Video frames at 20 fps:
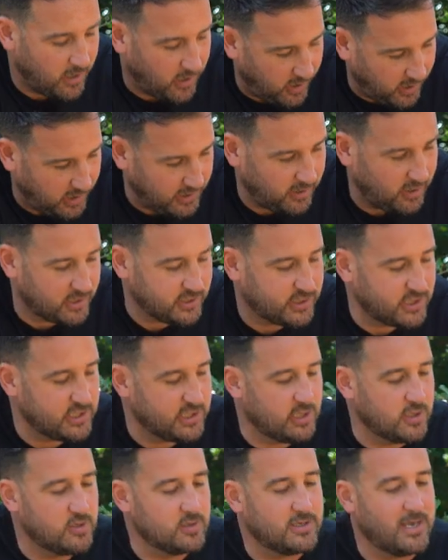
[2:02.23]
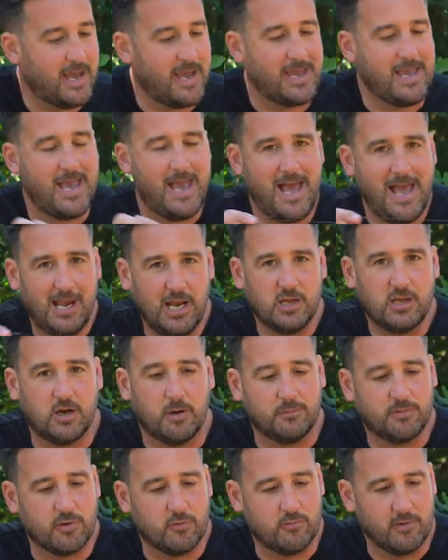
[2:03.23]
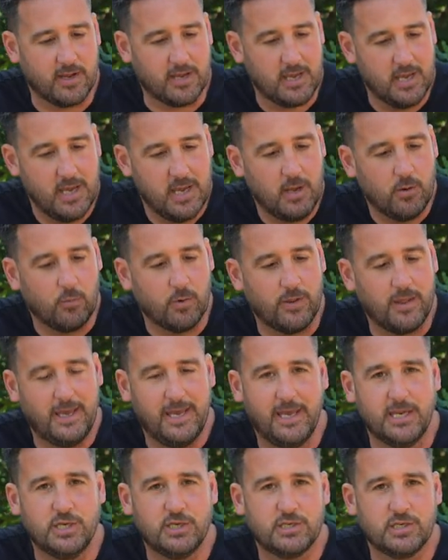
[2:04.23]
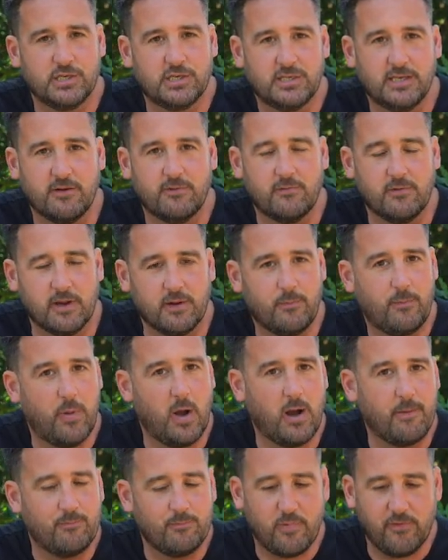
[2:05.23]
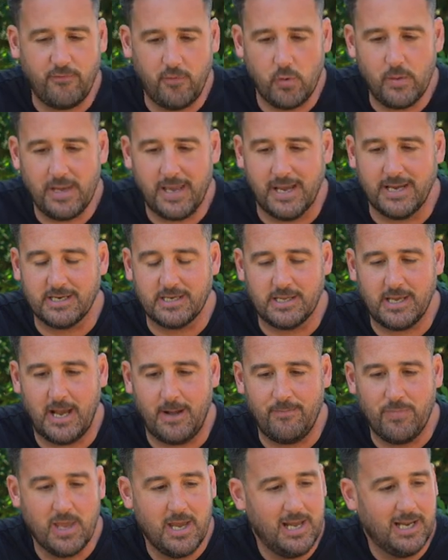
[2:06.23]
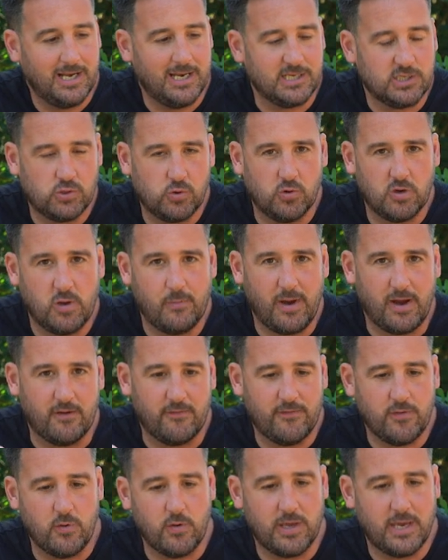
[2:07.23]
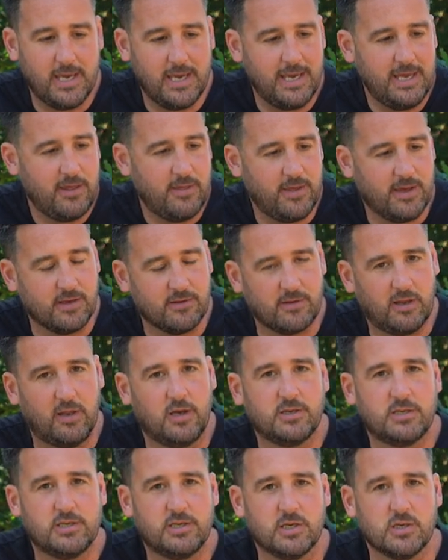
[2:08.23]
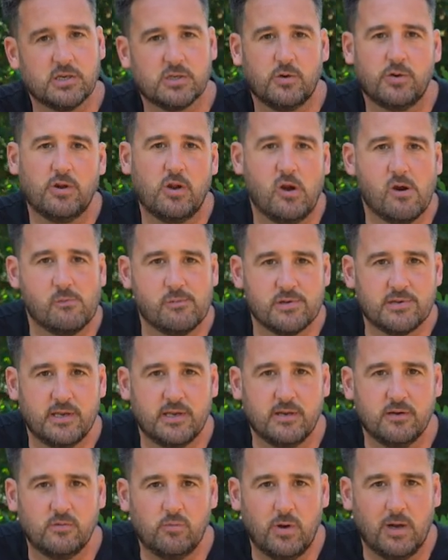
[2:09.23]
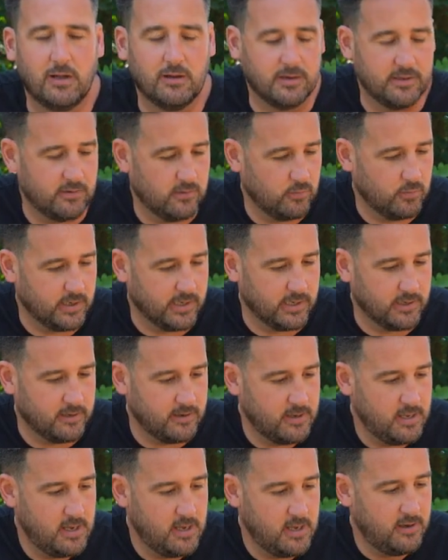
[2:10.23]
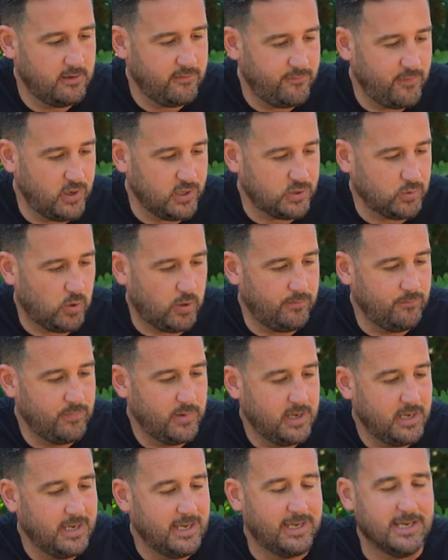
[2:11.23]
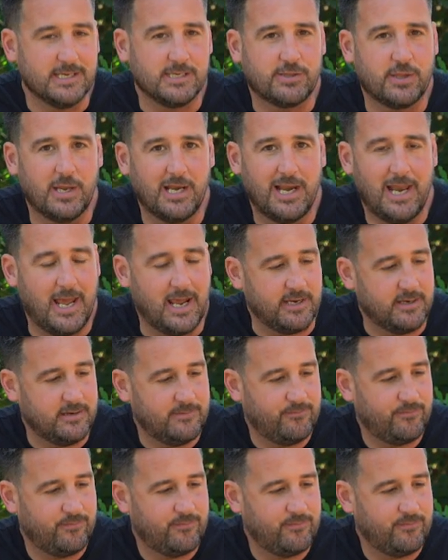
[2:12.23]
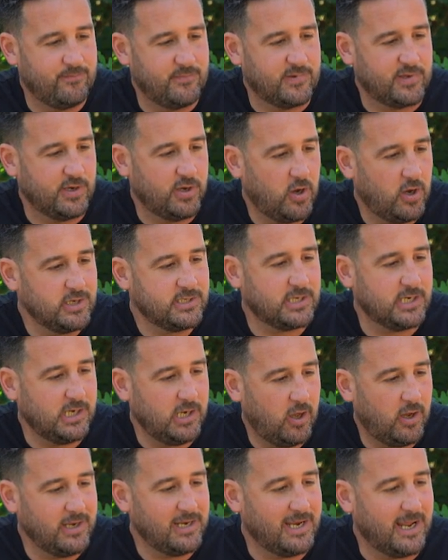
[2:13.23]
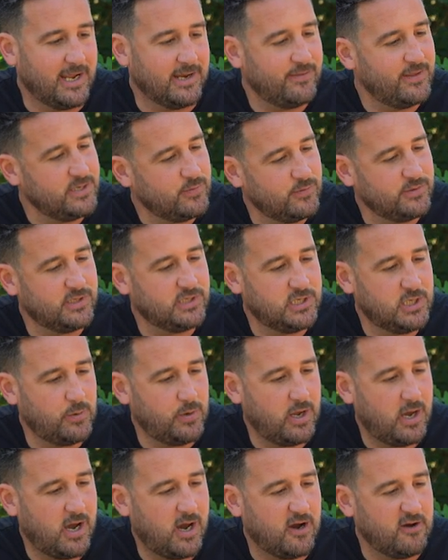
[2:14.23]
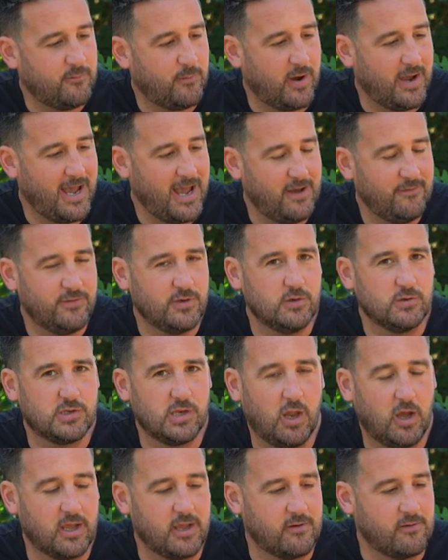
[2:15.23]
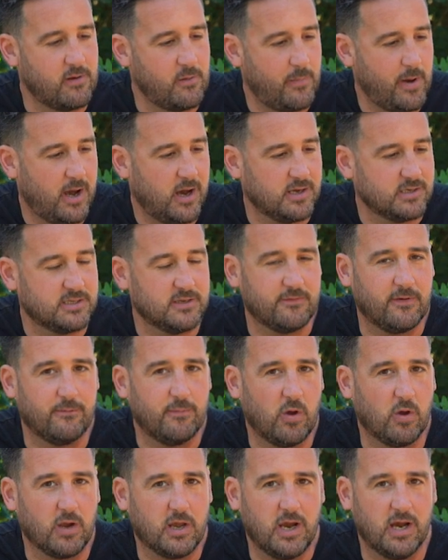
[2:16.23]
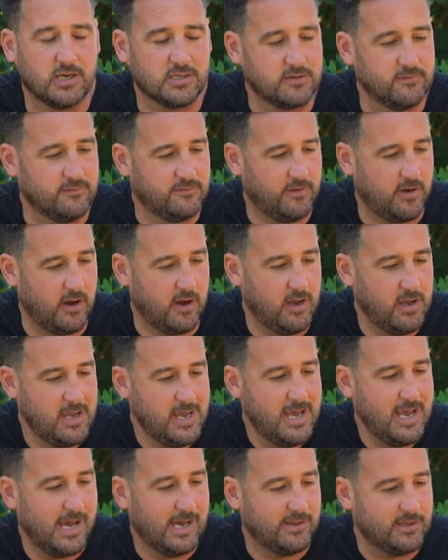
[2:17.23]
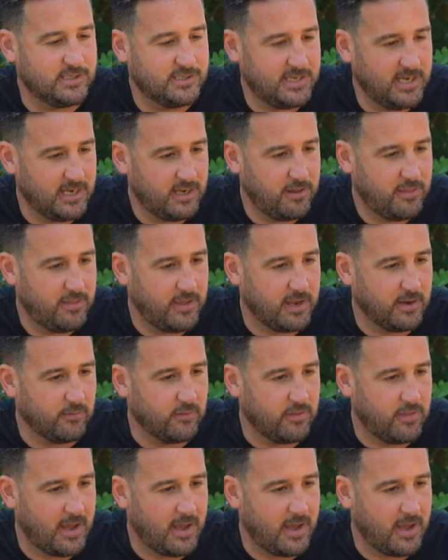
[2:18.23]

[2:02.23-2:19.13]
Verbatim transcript: I like to use a helicopter rig with a hinge stiff rig. But before we get into that, let's talk about a few key things I like to do so I know I'm presented well in the weed. First one is the lead. It's a nice light lead. This one's a two and a half, but I have used lighter in the past if I'm not casting far. And the second thing with